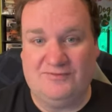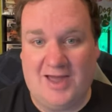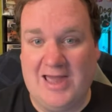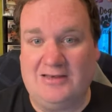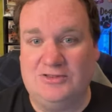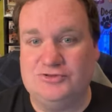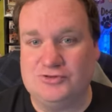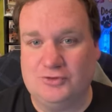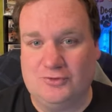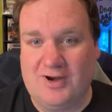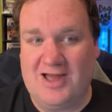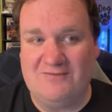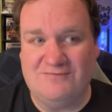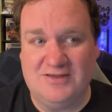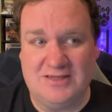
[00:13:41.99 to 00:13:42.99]
violent or
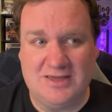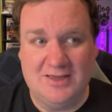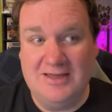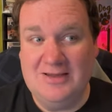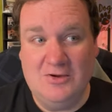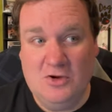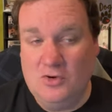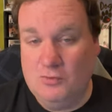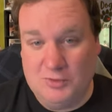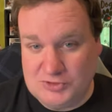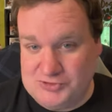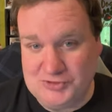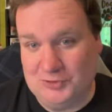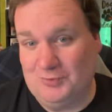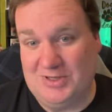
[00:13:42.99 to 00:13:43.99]
graphic,
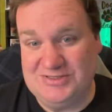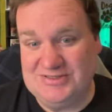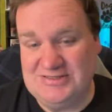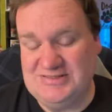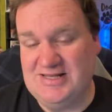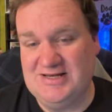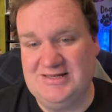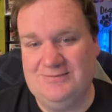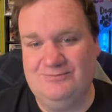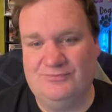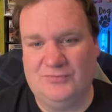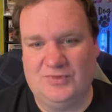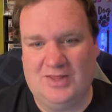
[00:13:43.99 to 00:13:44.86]
which there wasn't any.